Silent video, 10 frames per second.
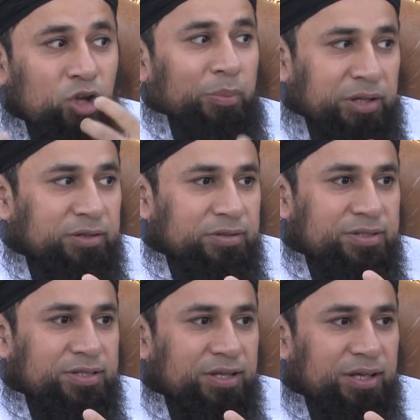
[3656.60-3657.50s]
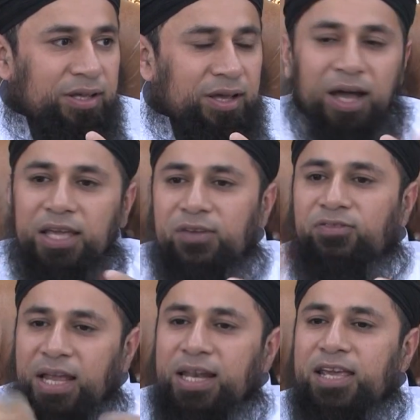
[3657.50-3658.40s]
dominant, i.e.
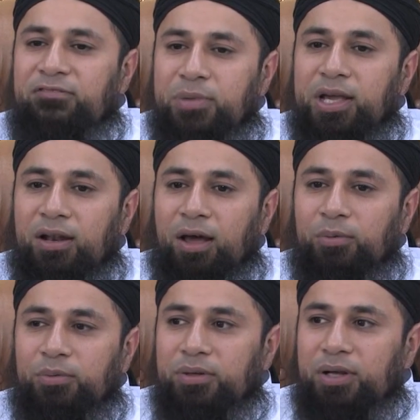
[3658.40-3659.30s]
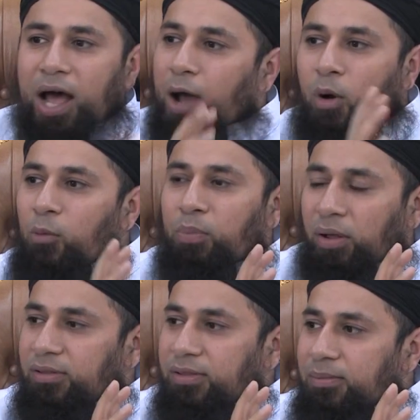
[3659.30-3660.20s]
if they leave me alone, I won't
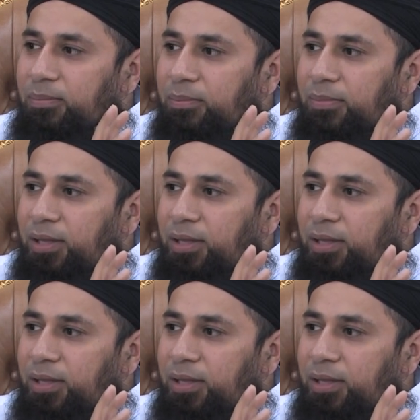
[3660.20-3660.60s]
bother them.